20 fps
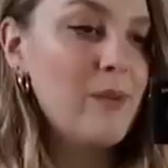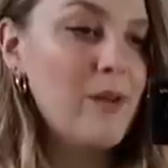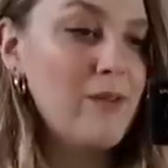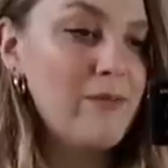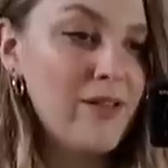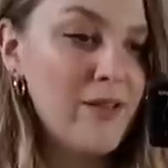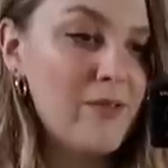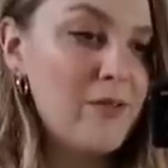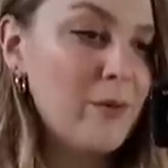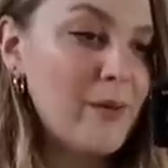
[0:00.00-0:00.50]
My
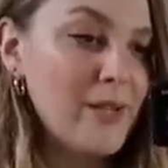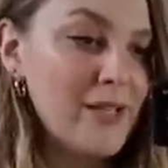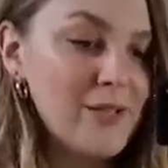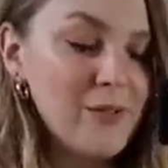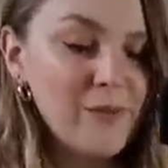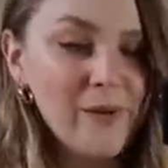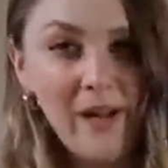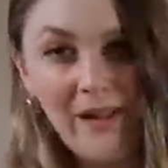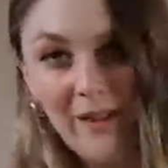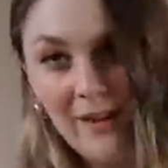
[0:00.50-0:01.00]
favorite way
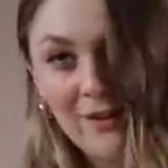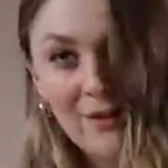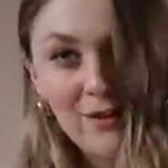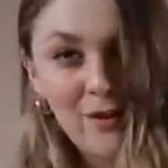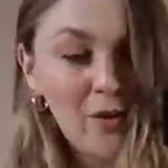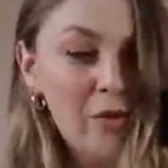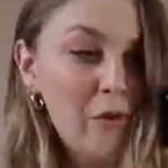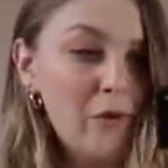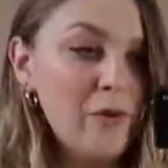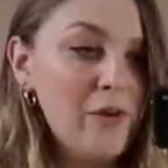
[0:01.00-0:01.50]
to wear these
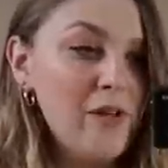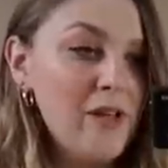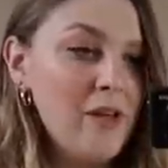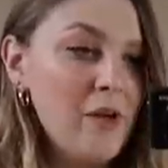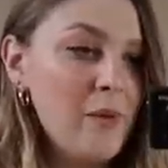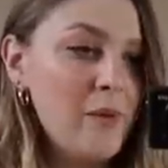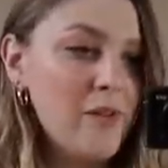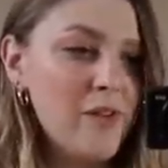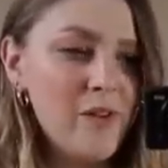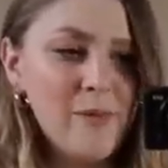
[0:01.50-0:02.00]
though,
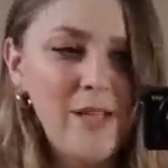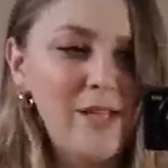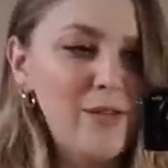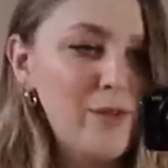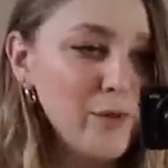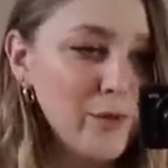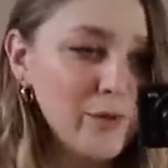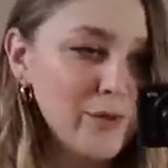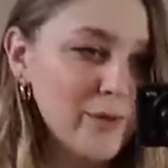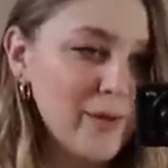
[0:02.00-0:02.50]
whether I'm
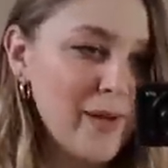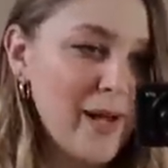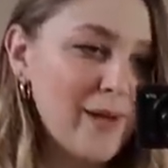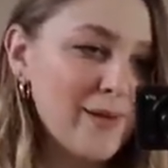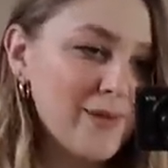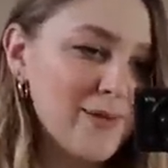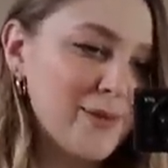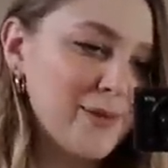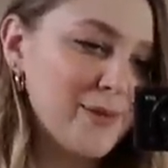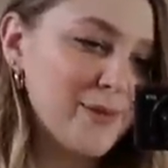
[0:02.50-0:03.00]
indoors or
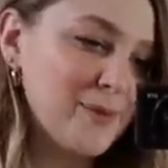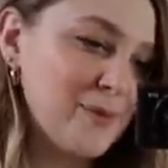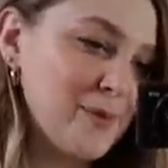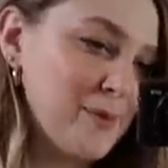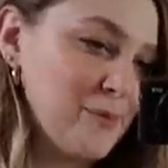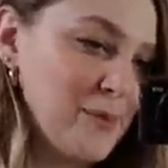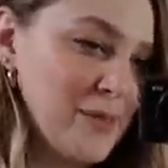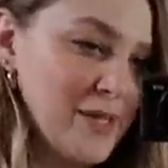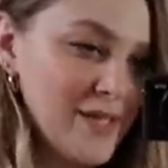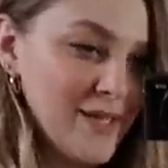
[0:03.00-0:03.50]
outdoors,
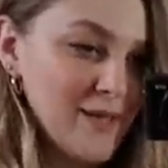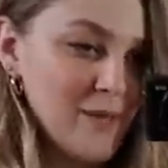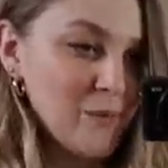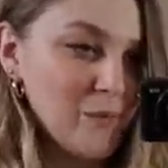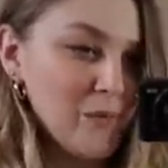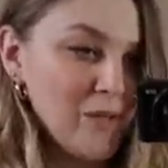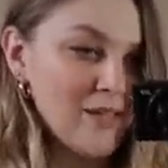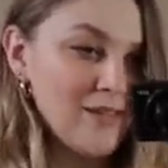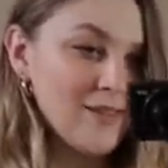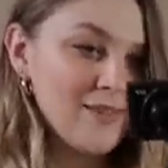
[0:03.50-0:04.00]
would be
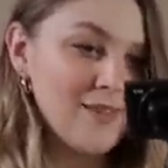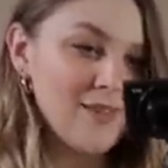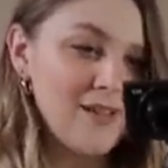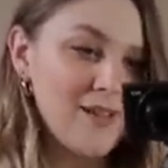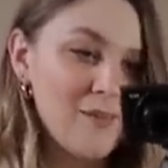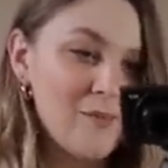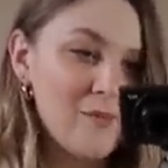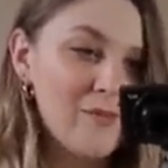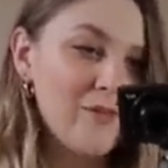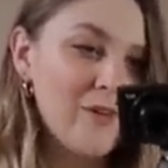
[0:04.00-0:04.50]
with
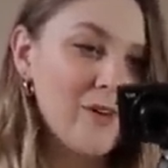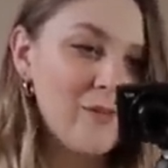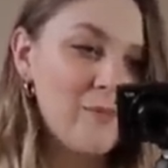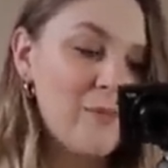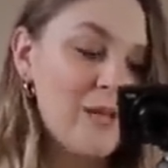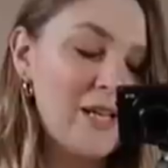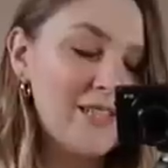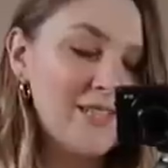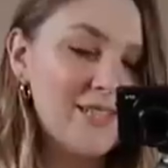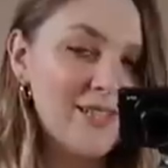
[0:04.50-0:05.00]
a very
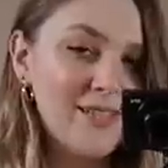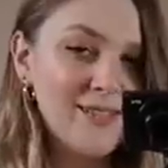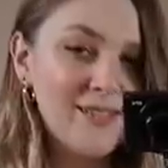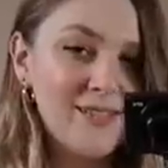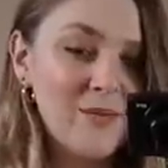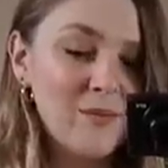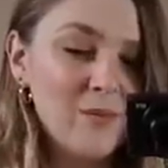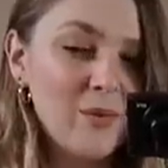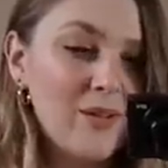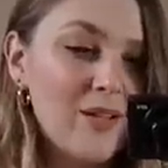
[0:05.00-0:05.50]
basic and
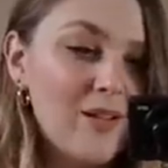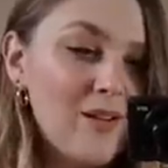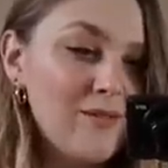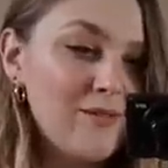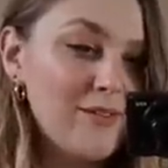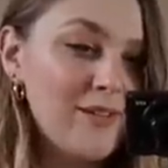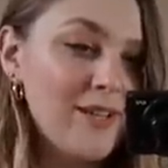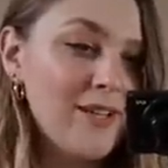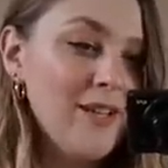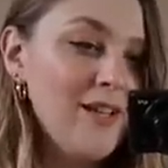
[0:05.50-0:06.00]
simple
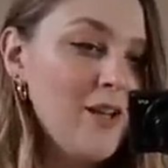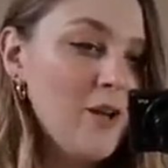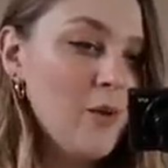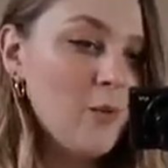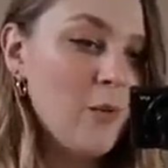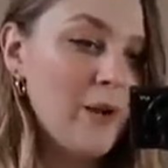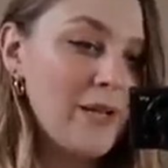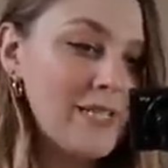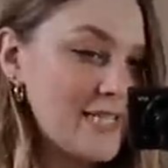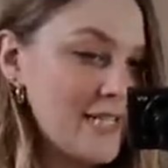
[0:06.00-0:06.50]
outfit.
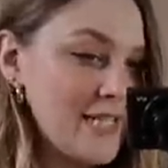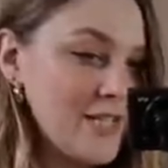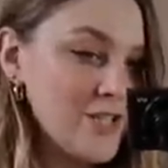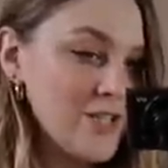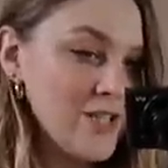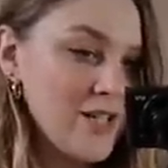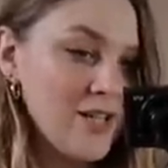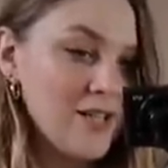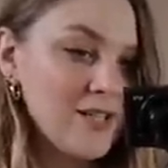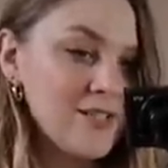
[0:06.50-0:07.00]
White
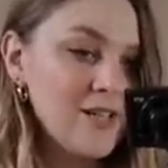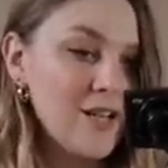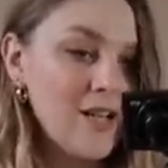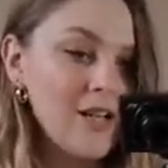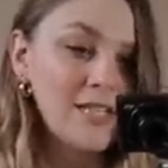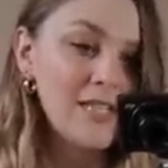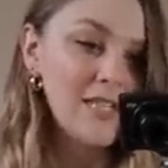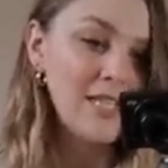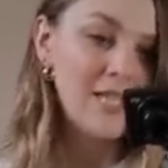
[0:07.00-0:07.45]
t-shirt tucked